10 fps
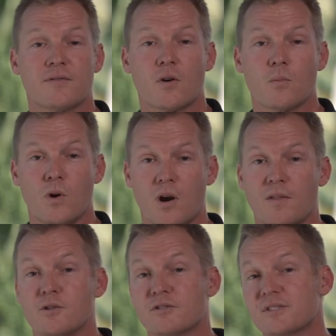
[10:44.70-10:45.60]
of firmware
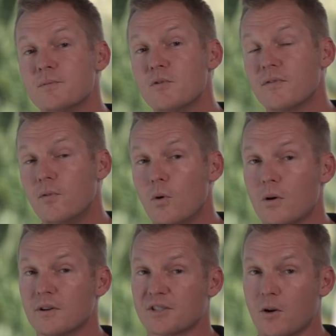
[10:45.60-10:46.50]
that your Smooth
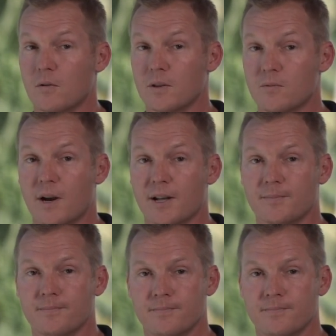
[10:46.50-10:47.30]
4 is currently running.